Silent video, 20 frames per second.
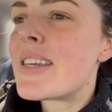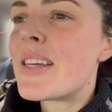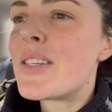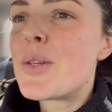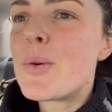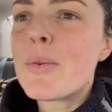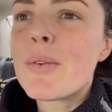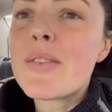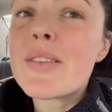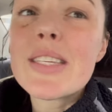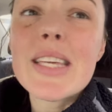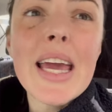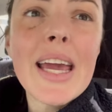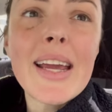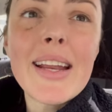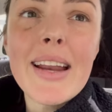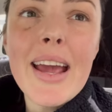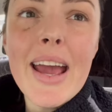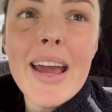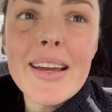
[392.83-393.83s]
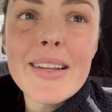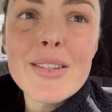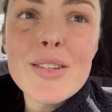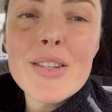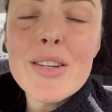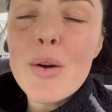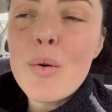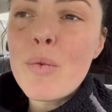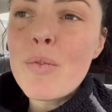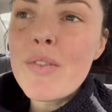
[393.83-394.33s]
as you would have seen,
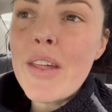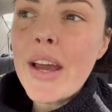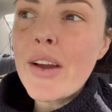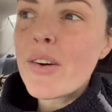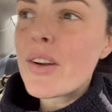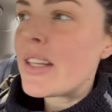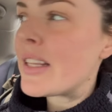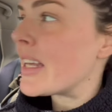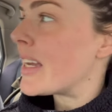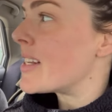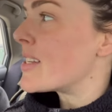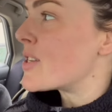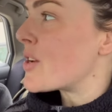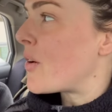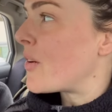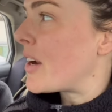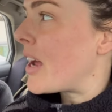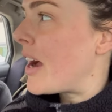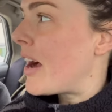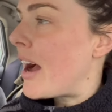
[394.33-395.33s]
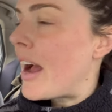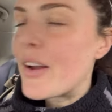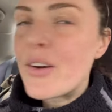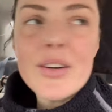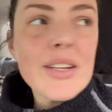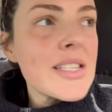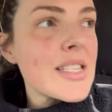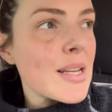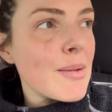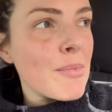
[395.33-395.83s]
and they got a Lee's donut, I
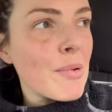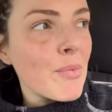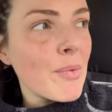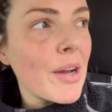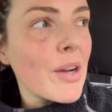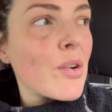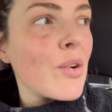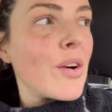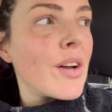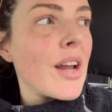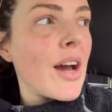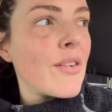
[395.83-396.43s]
got a cinnamon record.